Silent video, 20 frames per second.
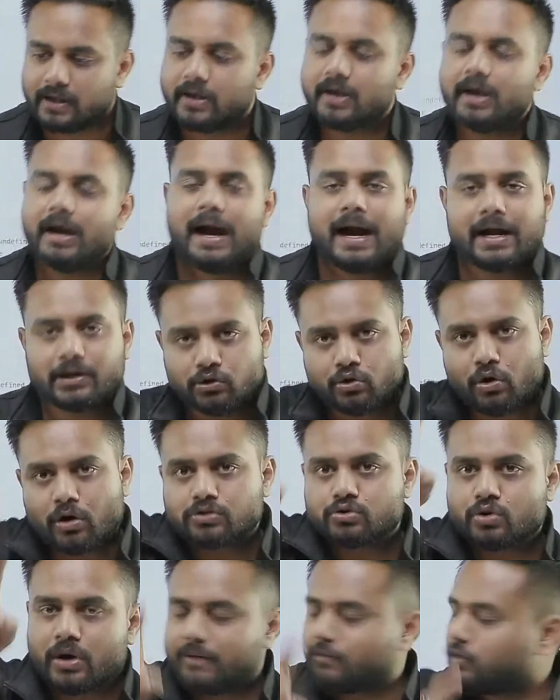And you
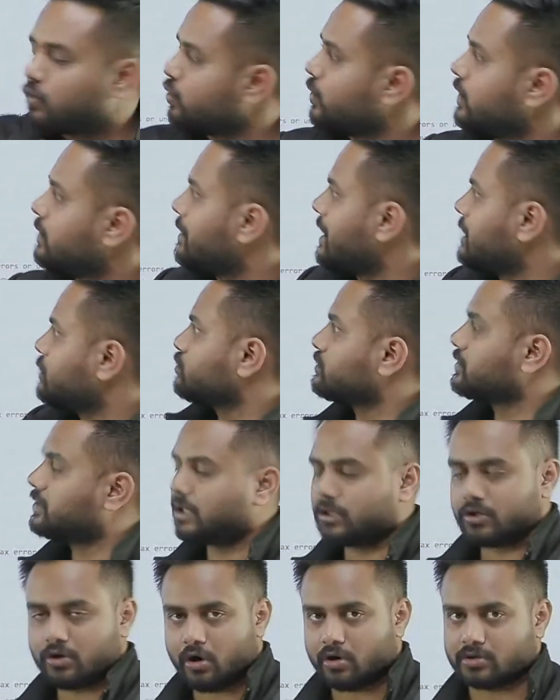also have to do it by using the
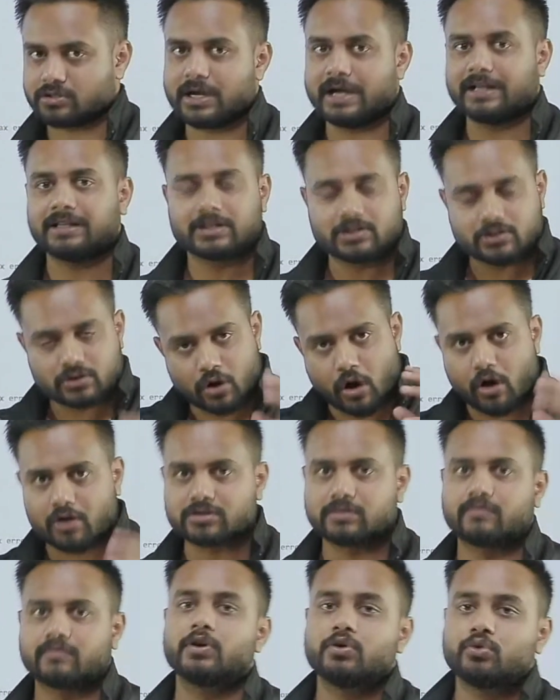talk. And this talks,
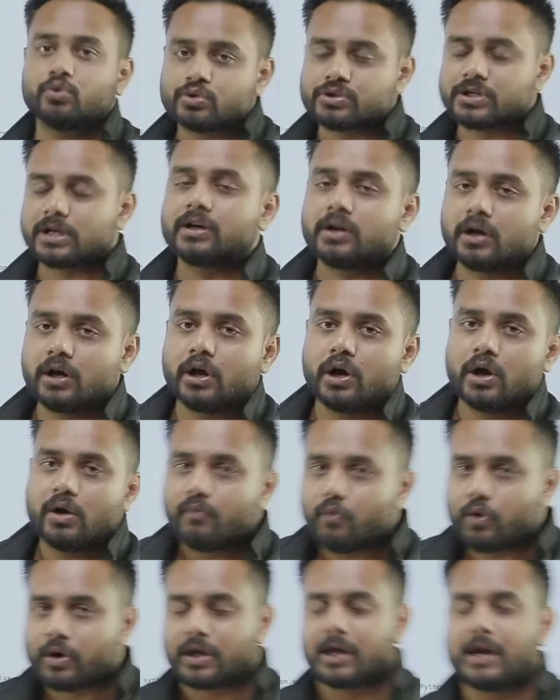we use it
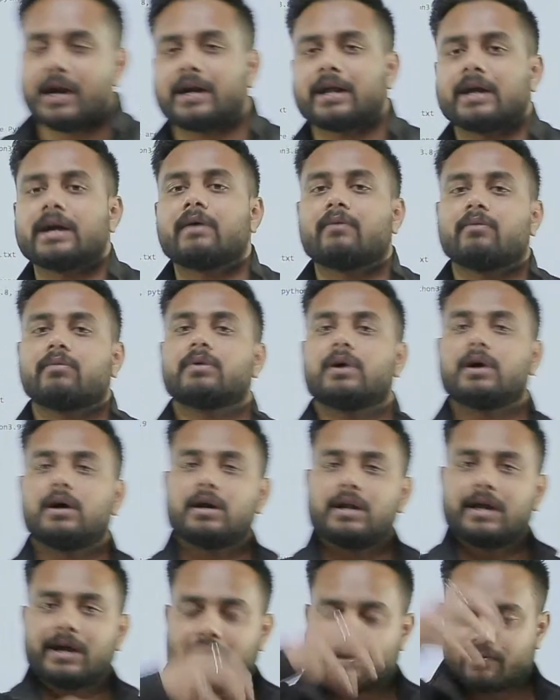for creating a
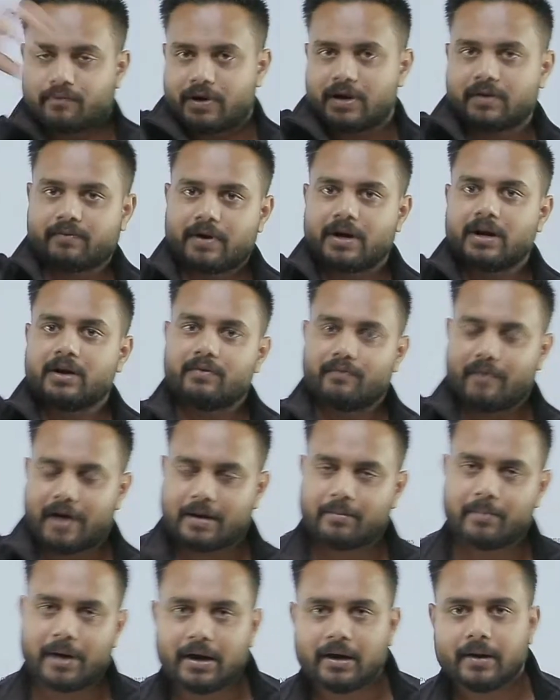like a different environment.